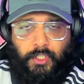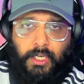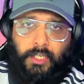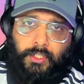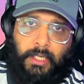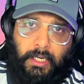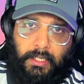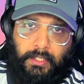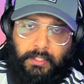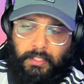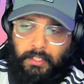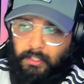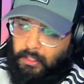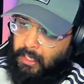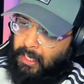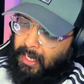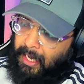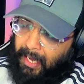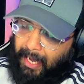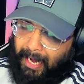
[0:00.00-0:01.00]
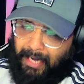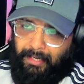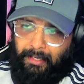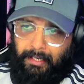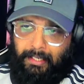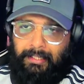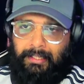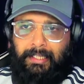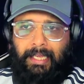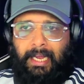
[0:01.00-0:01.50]
chances. And
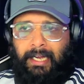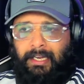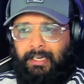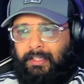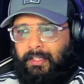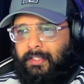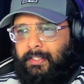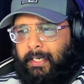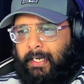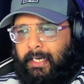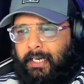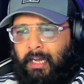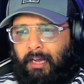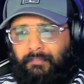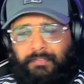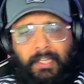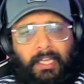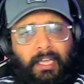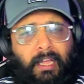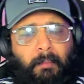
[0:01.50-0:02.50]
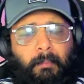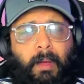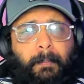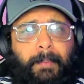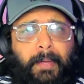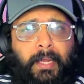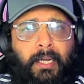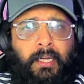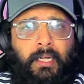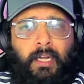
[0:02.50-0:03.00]
in the end, in the second half, they come up
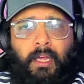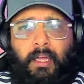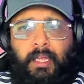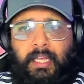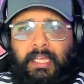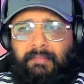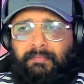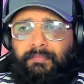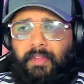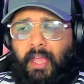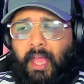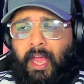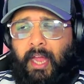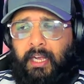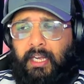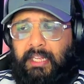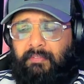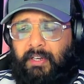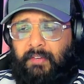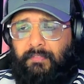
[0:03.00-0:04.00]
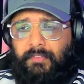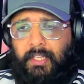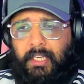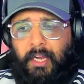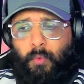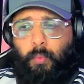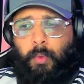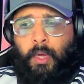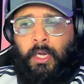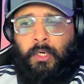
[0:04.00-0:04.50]
and even if they
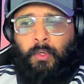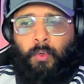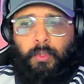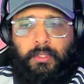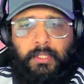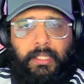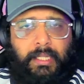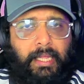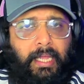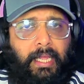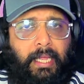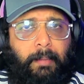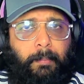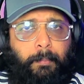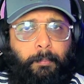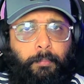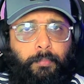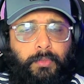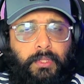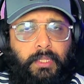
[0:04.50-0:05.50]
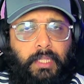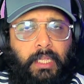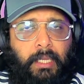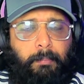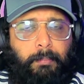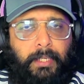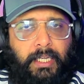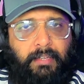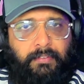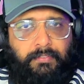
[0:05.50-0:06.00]
get 1 goal, they
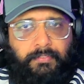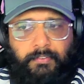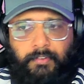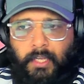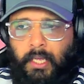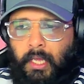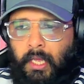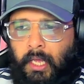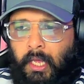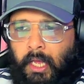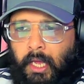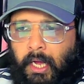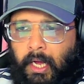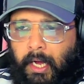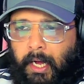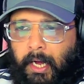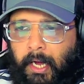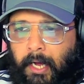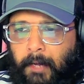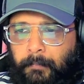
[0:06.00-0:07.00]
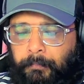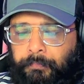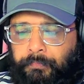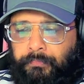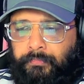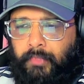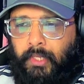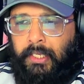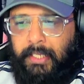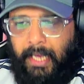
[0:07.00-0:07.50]
believe.
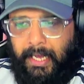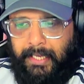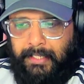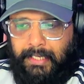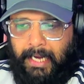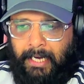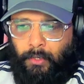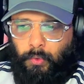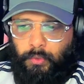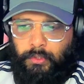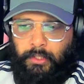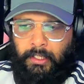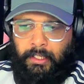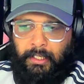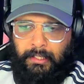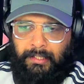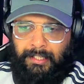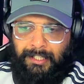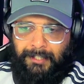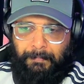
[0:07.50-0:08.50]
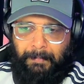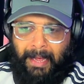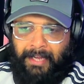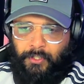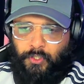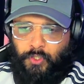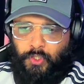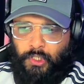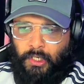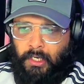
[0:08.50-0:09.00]
Yes, I do think in this
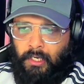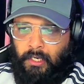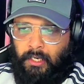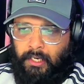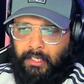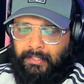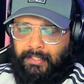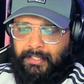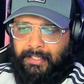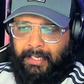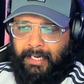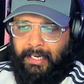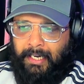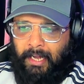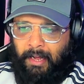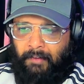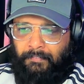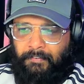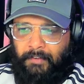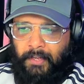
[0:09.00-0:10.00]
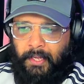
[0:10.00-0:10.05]
match, in the second half,